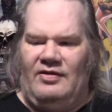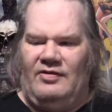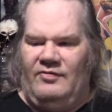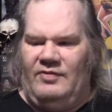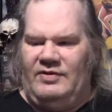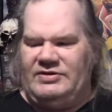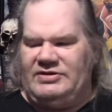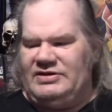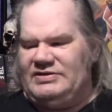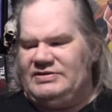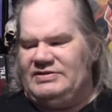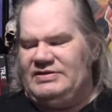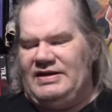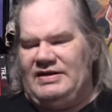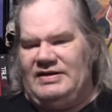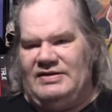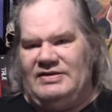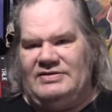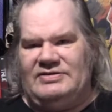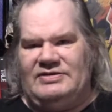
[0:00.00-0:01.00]
which is
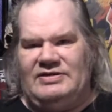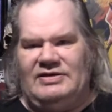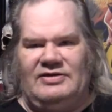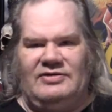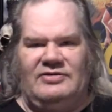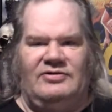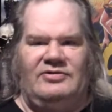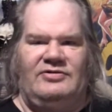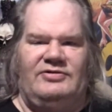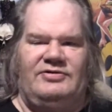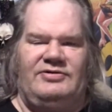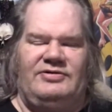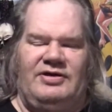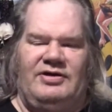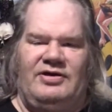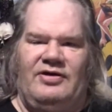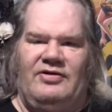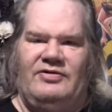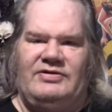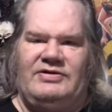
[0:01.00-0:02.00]
Night of the Seagulls, The
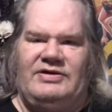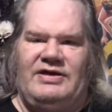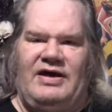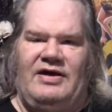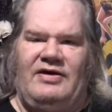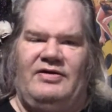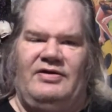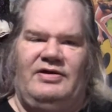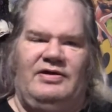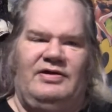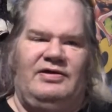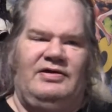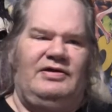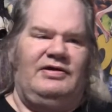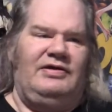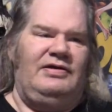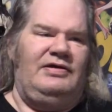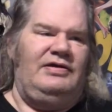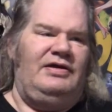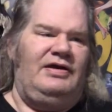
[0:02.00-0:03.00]
Ghost
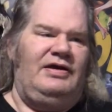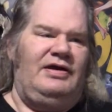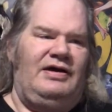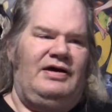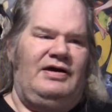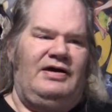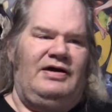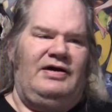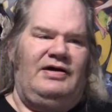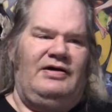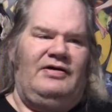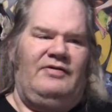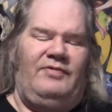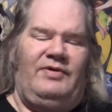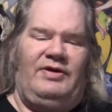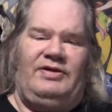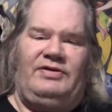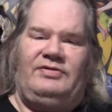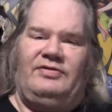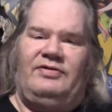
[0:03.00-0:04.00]
Galleon,
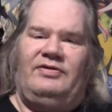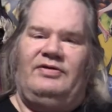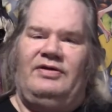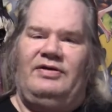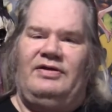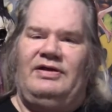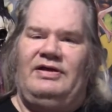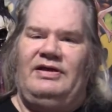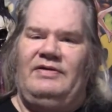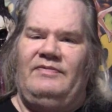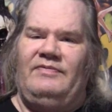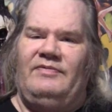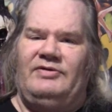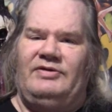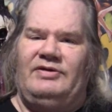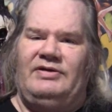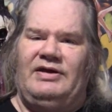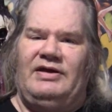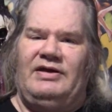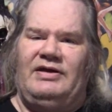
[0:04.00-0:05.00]
Return of the Evil
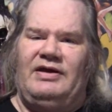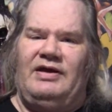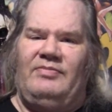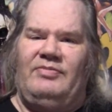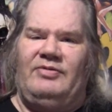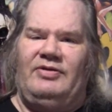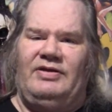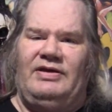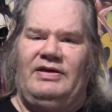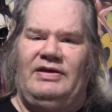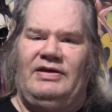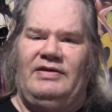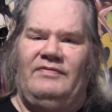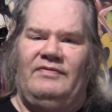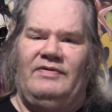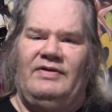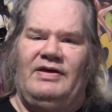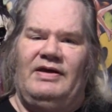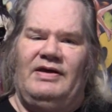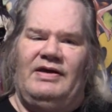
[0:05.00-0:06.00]
Dead, I
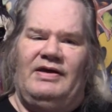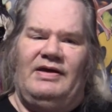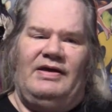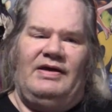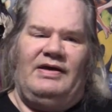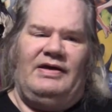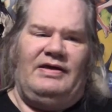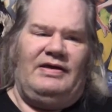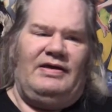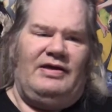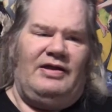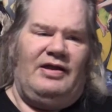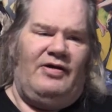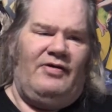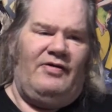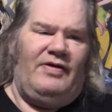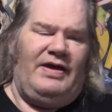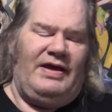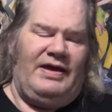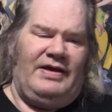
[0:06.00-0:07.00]
believe. You
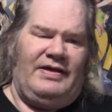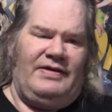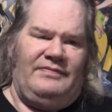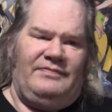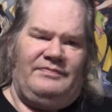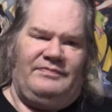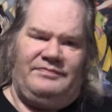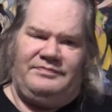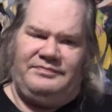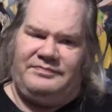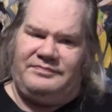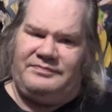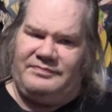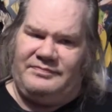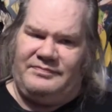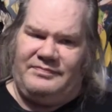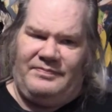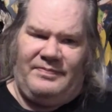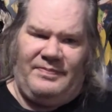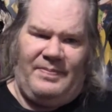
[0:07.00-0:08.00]
know, and
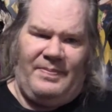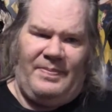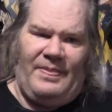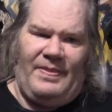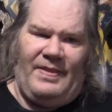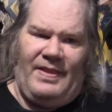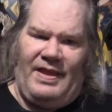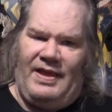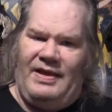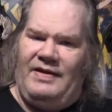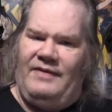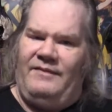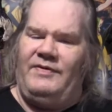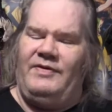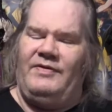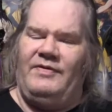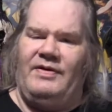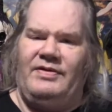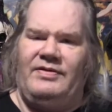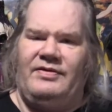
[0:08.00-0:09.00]
a
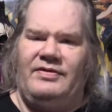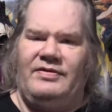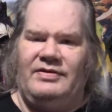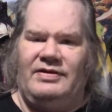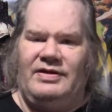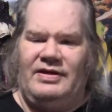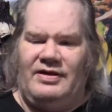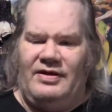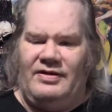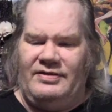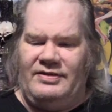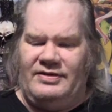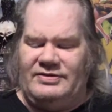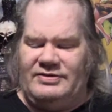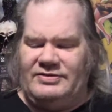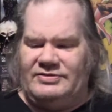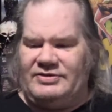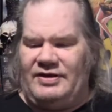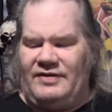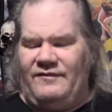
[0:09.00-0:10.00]
few other, you know,
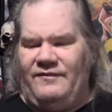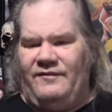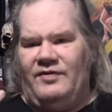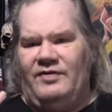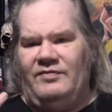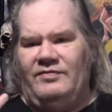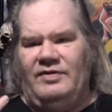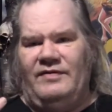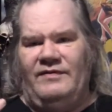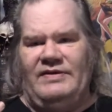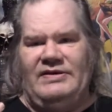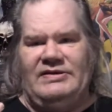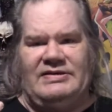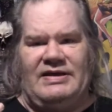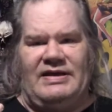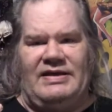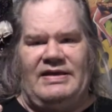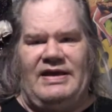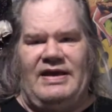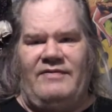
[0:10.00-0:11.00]
there's like four movies.
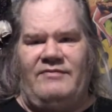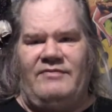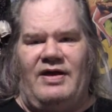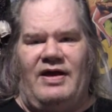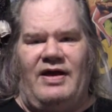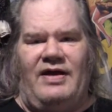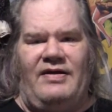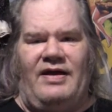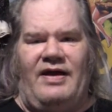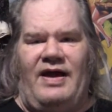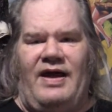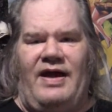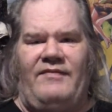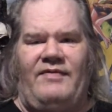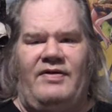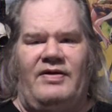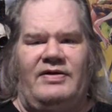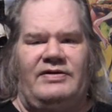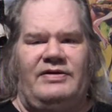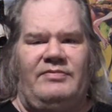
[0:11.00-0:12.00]
I have
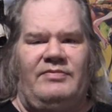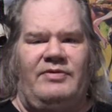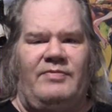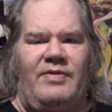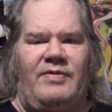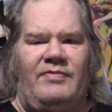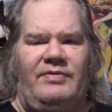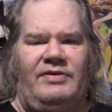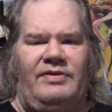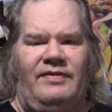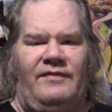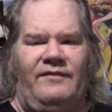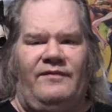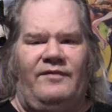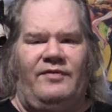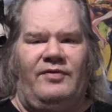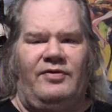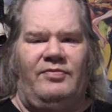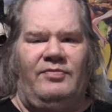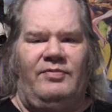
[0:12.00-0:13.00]
a hard time remembering the
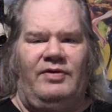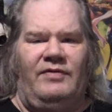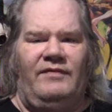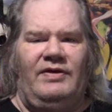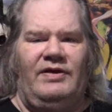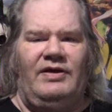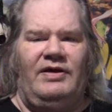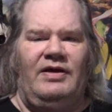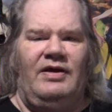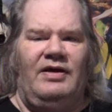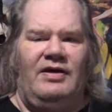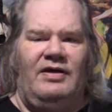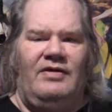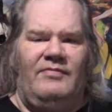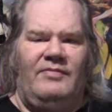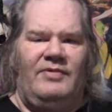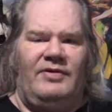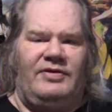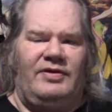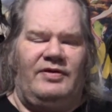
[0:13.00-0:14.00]
fourth movie.
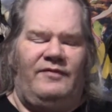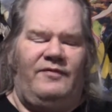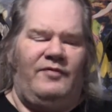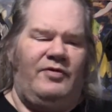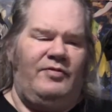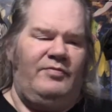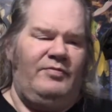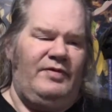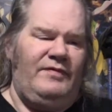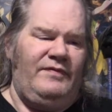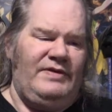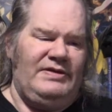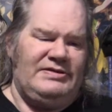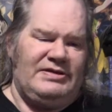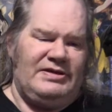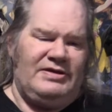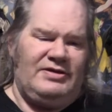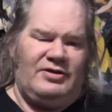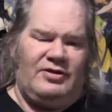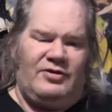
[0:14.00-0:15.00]
But there are four movies
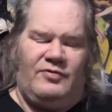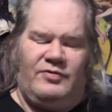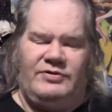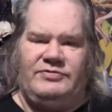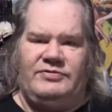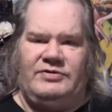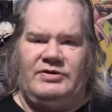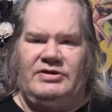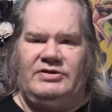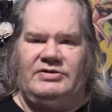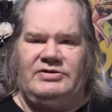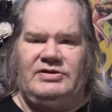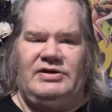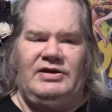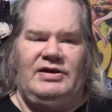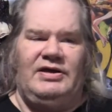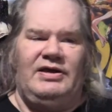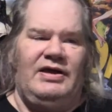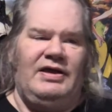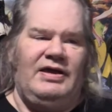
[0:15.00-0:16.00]
in the
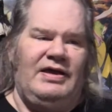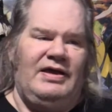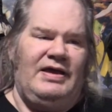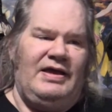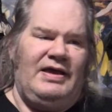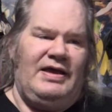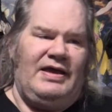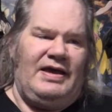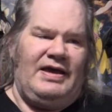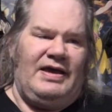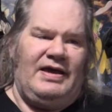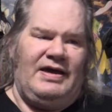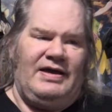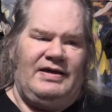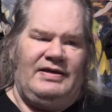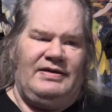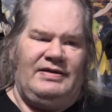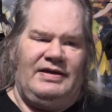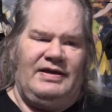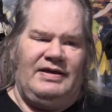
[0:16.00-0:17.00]
quadrilogy.
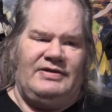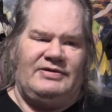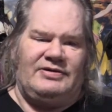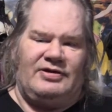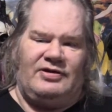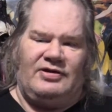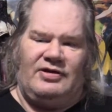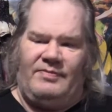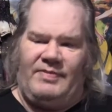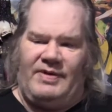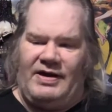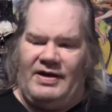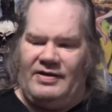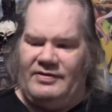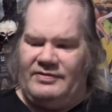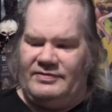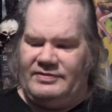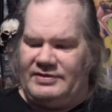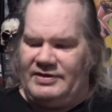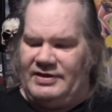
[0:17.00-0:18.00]
And it's all
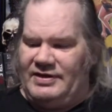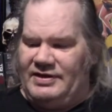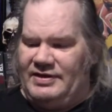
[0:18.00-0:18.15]
about